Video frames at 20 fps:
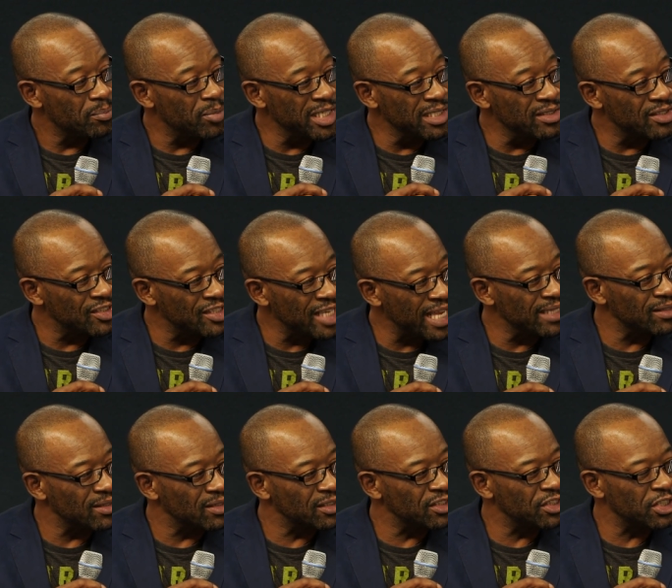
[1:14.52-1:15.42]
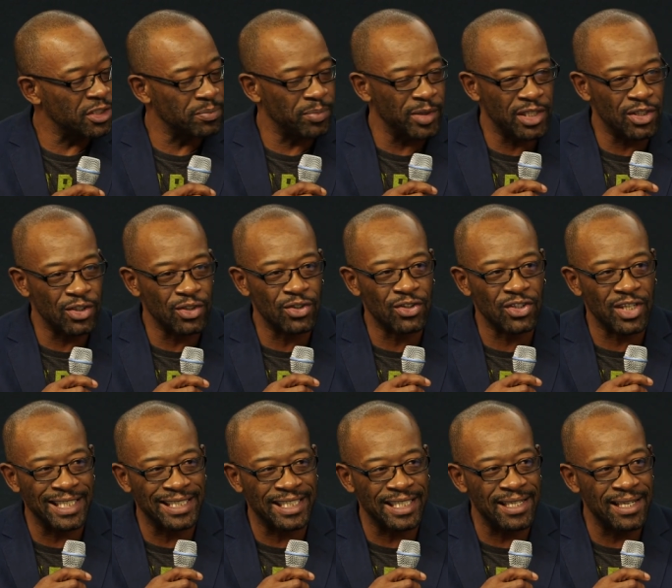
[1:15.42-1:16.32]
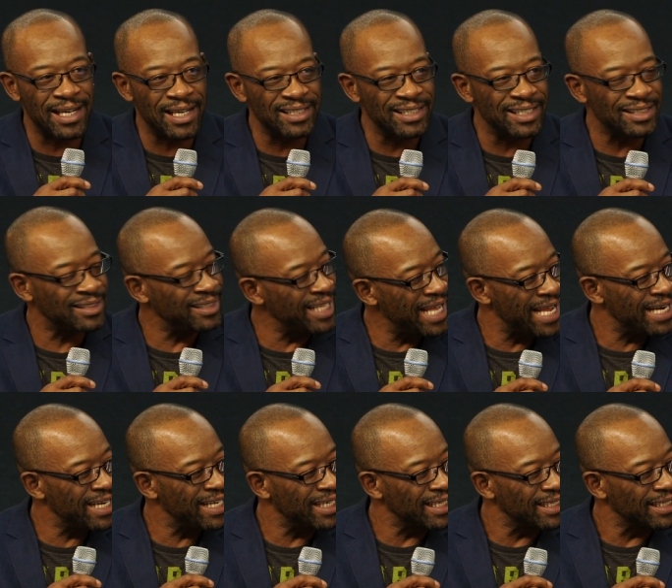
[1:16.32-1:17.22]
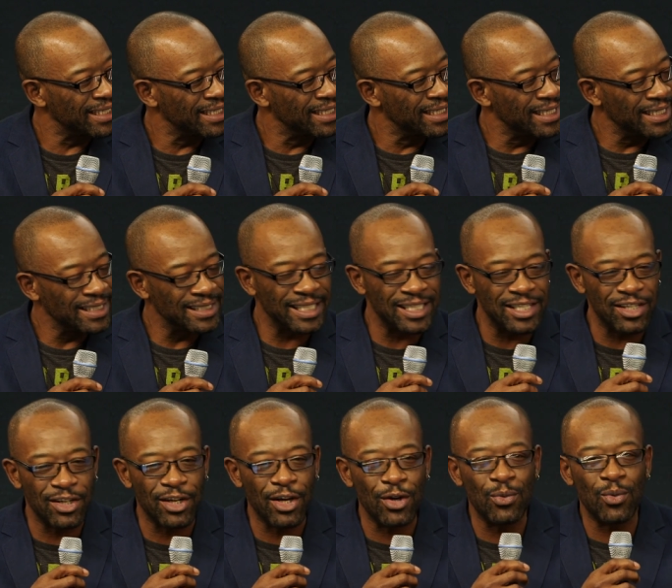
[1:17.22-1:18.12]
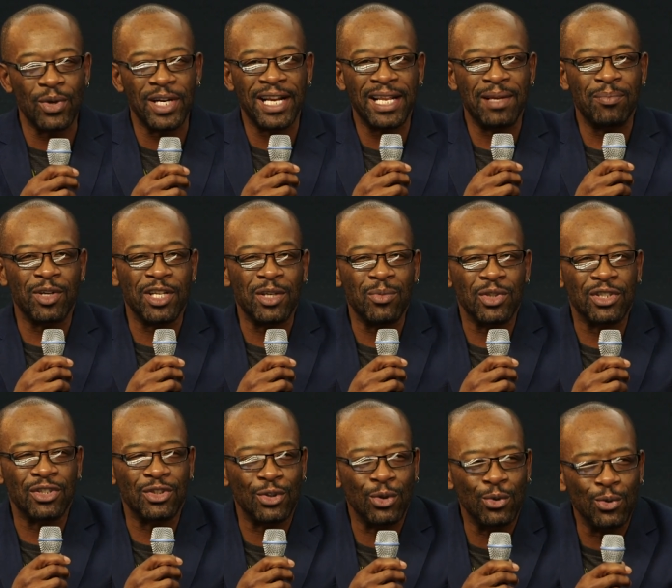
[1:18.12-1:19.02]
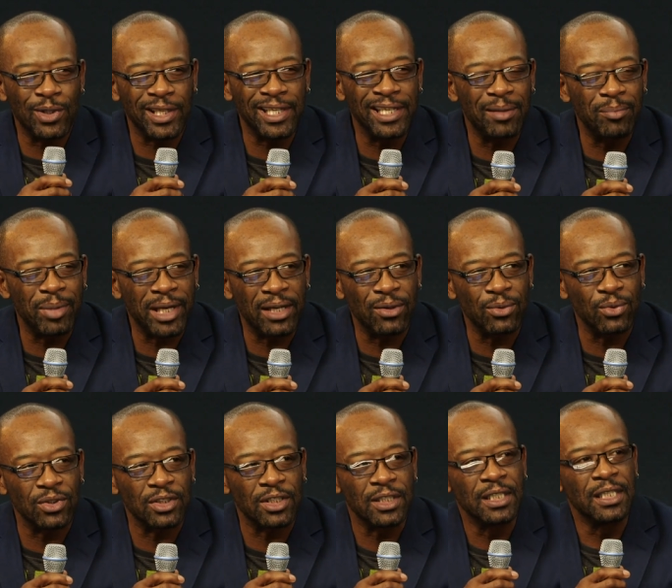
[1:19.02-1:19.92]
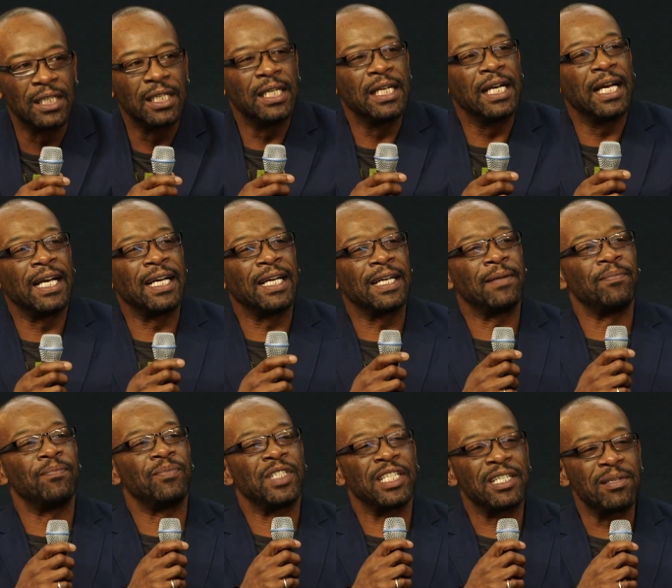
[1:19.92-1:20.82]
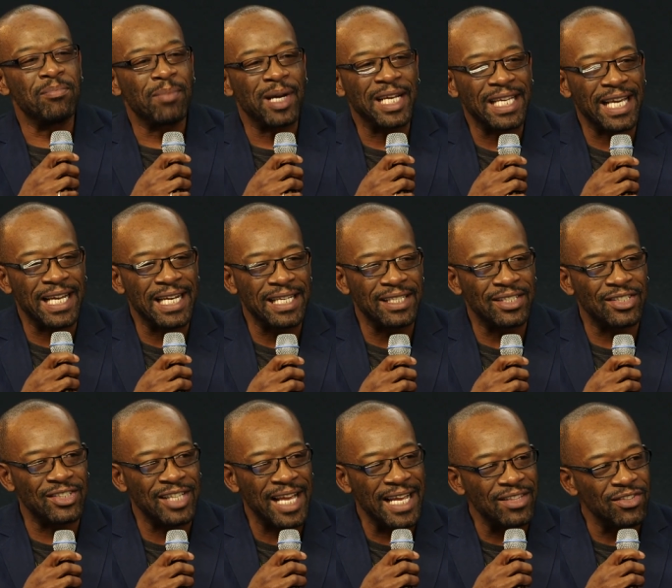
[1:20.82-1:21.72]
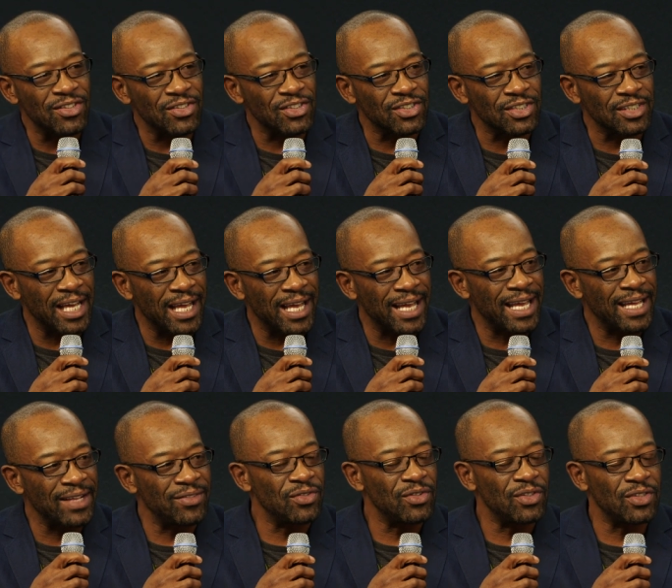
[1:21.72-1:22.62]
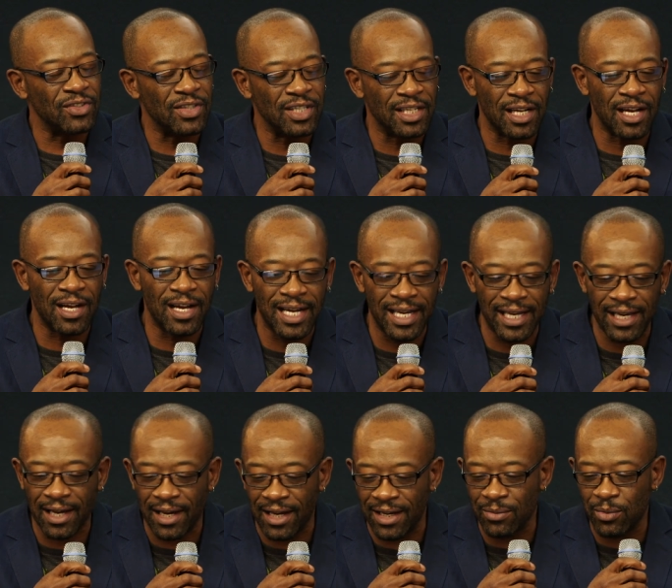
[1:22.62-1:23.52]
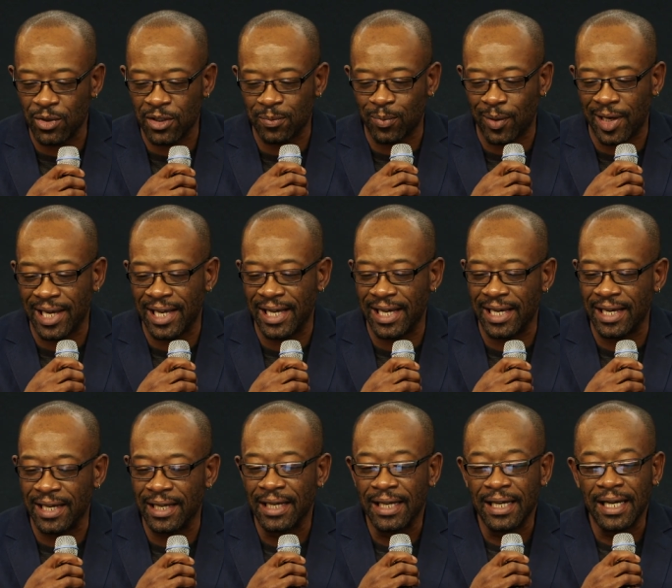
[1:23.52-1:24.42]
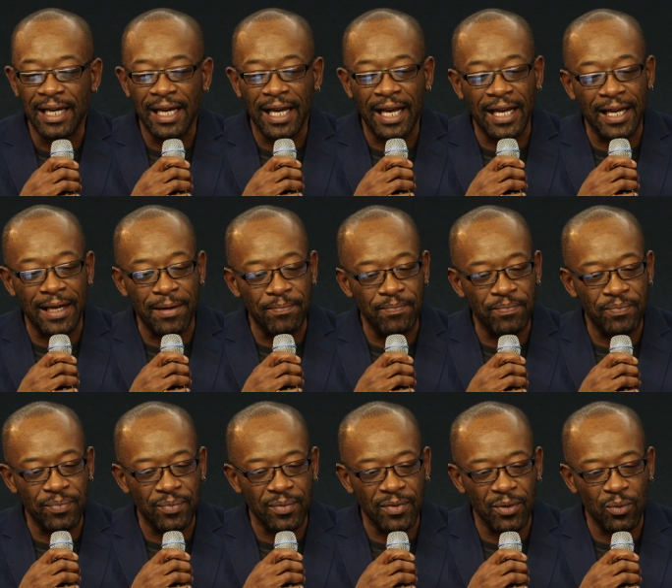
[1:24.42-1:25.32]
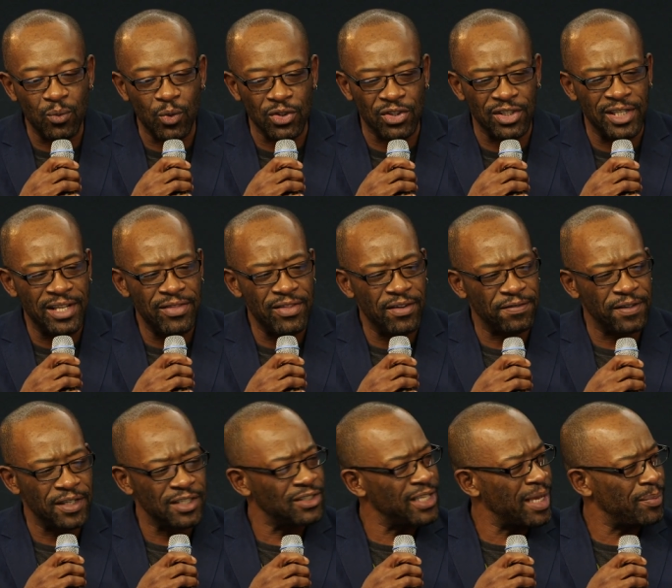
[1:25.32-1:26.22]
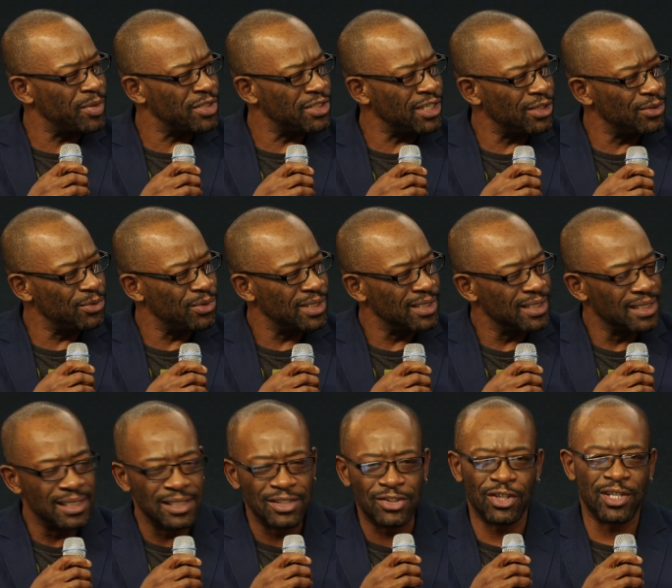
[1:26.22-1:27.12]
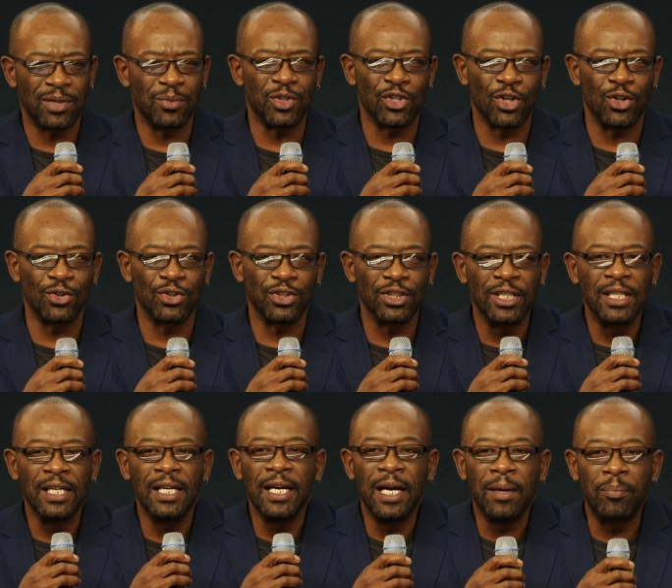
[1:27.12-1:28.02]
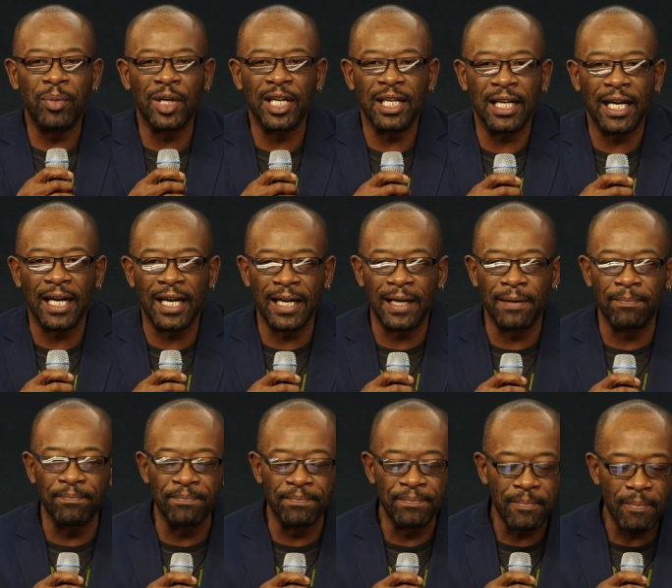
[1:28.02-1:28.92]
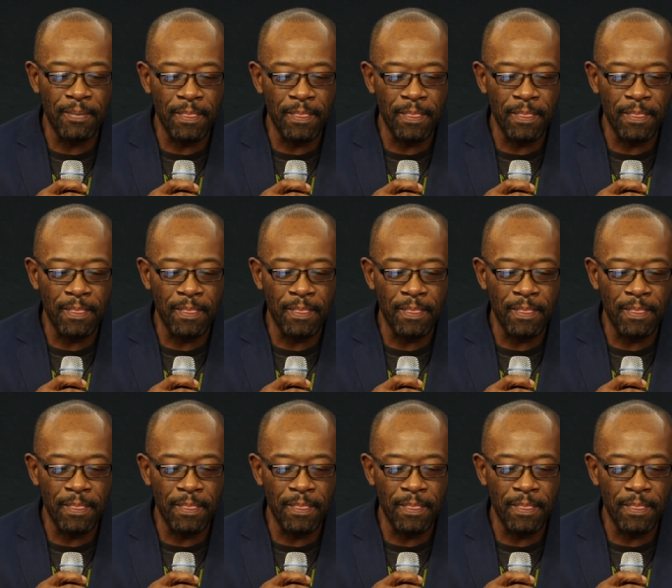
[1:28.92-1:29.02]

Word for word: been sent just because I didn't understand it, didn't know what anybody was talking about, um, didn't make any sense, and the guy I was playing um, wasn't in the first episode, so it was odd. But um,